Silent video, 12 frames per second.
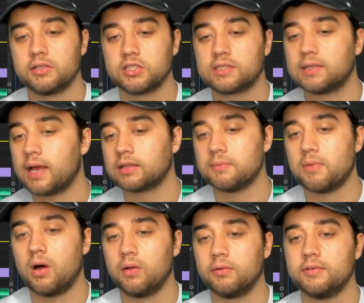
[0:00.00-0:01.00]
just select
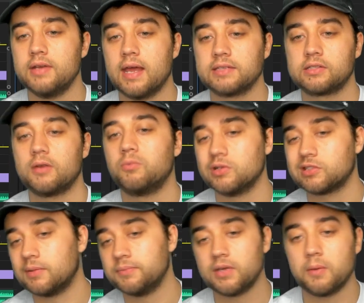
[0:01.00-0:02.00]
them all, nest them
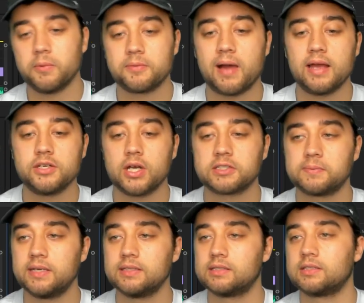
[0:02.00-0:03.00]
once I'm done with my
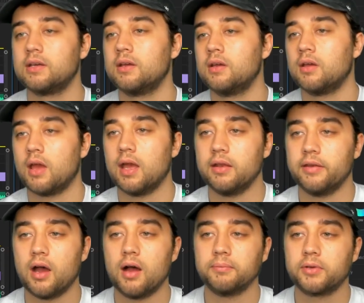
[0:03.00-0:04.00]
adjustments,
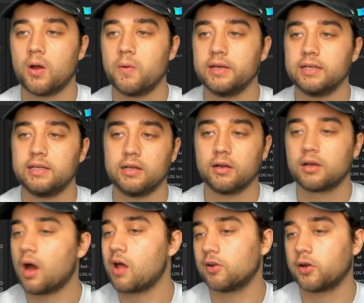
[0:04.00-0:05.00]
and go in here,
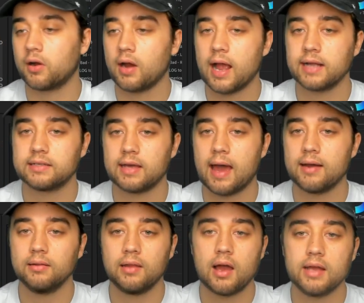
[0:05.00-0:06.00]
color correct,
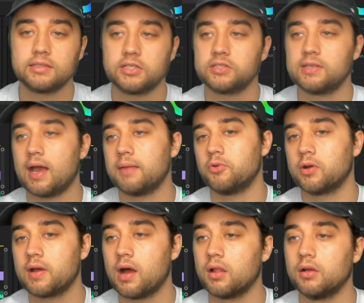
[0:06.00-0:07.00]
add a LUT just to add
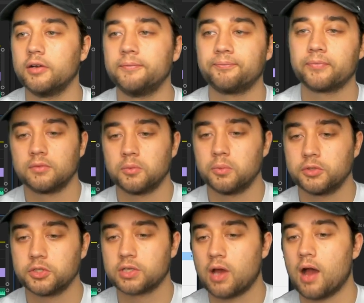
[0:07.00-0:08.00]
more color. And
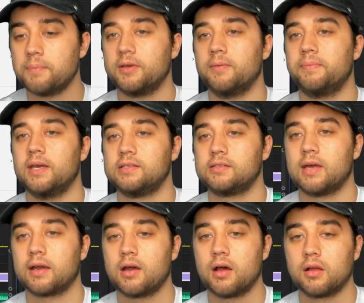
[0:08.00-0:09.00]
we'll just copy and paste
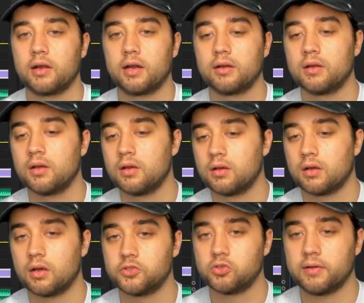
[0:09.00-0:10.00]
that color
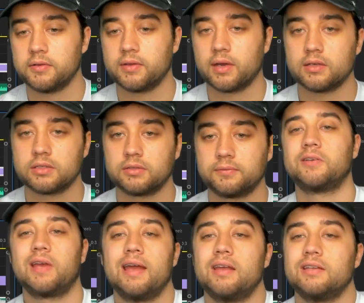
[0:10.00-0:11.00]
onto everything else.
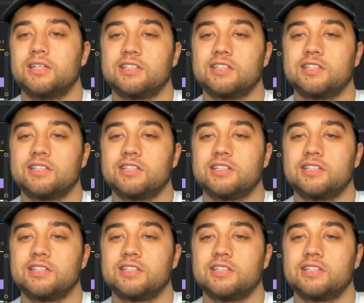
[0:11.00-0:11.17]
So again,